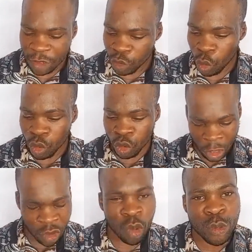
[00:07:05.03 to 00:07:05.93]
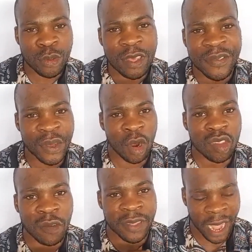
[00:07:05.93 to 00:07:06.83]
so it's going to save you a lot
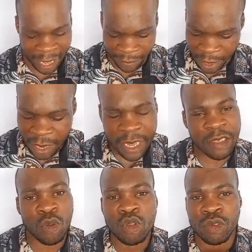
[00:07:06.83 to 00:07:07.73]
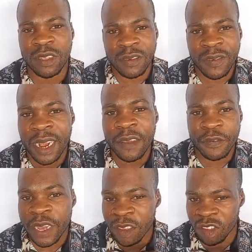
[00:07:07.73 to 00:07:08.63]
of time, it's going to relieve
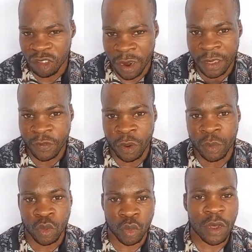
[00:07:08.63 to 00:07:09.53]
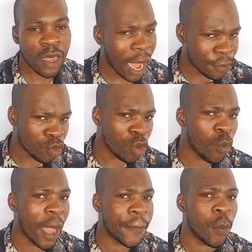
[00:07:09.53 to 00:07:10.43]
a stress from you. I'm showing
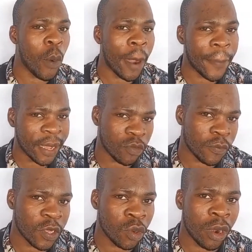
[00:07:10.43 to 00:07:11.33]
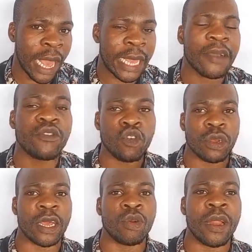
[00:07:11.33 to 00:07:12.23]
why people are buying something online, even though
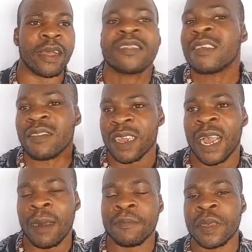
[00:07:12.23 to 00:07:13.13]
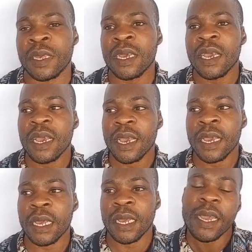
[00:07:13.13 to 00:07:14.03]
they know that this thing can be
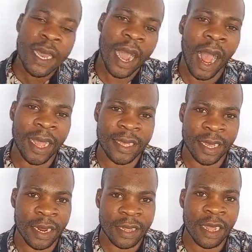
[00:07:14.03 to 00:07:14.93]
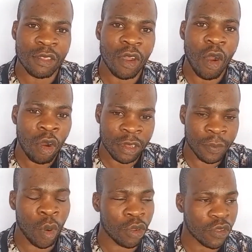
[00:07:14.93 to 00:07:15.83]
a AI generated art.
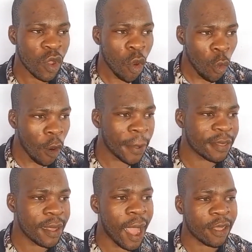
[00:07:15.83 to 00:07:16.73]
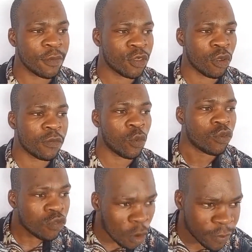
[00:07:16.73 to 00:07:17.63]
Because one person asked me
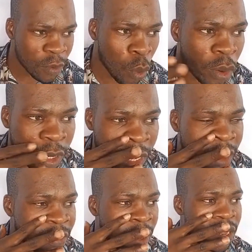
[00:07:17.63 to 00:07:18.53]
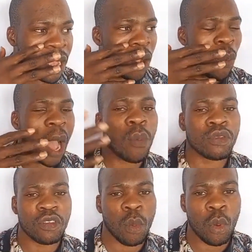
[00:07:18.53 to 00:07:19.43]
something one day. He said, why would
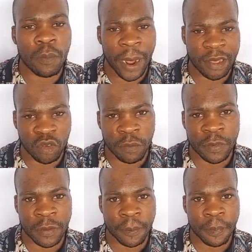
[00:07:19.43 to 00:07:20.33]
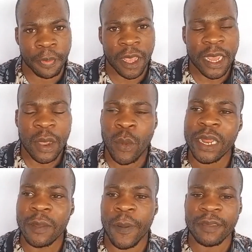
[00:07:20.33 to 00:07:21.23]
someone buy something when
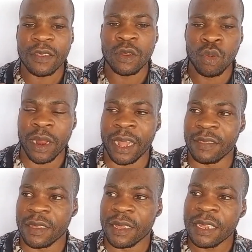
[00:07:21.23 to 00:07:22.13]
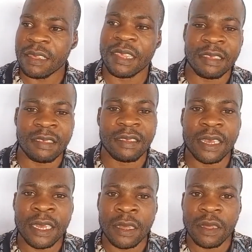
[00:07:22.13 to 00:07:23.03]
the person know that this
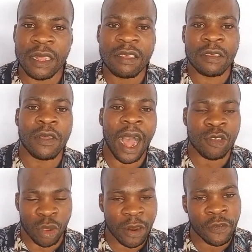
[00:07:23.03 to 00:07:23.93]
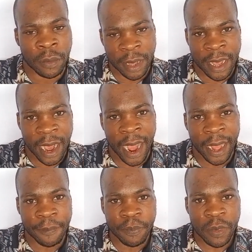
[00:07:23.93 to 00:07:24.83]
is actually from AI?
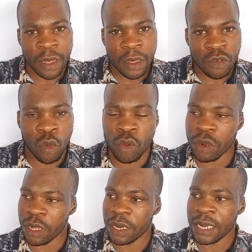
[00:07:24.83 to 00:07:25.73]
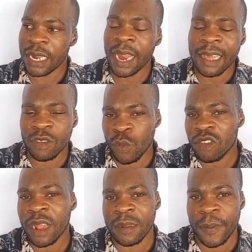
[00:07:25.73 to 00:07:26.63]
So that's the question
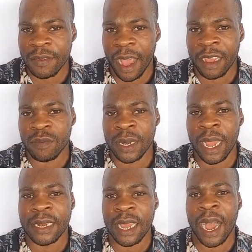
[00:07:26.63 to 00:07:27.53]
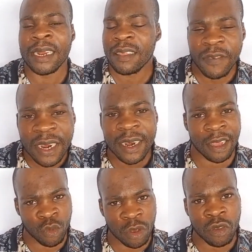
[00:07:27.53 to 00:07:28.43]
that the person asked me that day, and it's a very nice
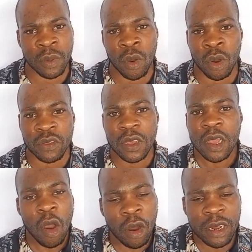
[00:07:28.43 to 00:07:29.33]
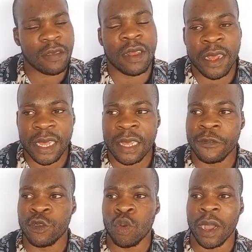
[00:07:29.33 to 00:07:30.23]
question, because honestly,
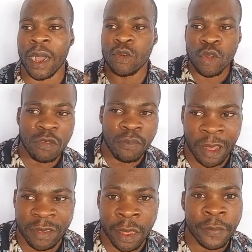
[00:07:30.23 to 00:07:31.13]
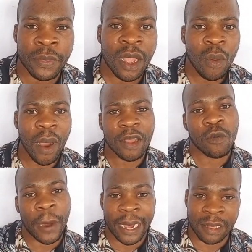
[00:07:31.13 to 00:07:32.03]
if you can do it by yourself, why are you
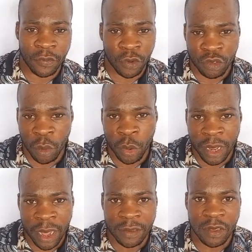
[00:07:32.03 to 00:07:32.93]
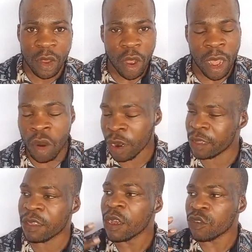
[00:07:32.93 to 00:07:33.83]
buying it for someone else?
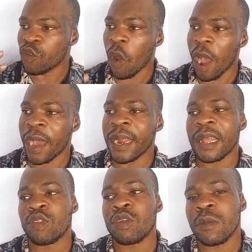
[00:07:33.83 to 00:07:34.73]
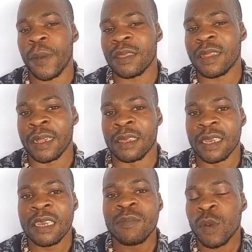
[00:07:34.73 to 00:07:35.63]
All right, so, and I told the person
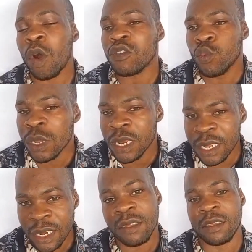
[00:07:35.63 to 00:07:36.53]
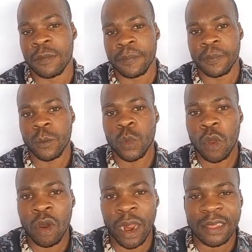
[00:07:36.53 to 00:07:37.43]
that it's because we need it.
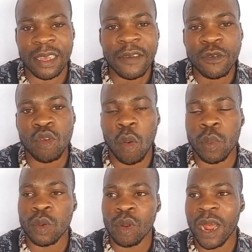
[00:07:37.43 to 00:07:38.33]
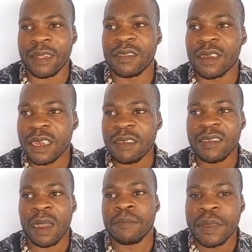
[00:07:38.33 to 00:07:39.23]
All right, even though we know that this
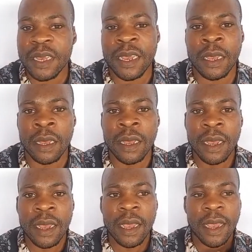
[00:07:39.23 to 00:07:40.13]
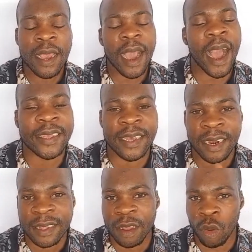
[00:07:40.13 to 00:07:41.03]
can be a AI
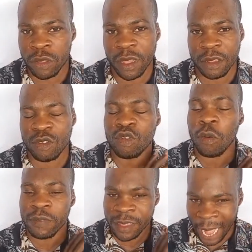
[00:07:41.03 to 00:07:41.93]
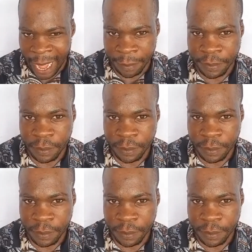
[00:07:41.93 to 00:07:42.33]
generated content, sometimes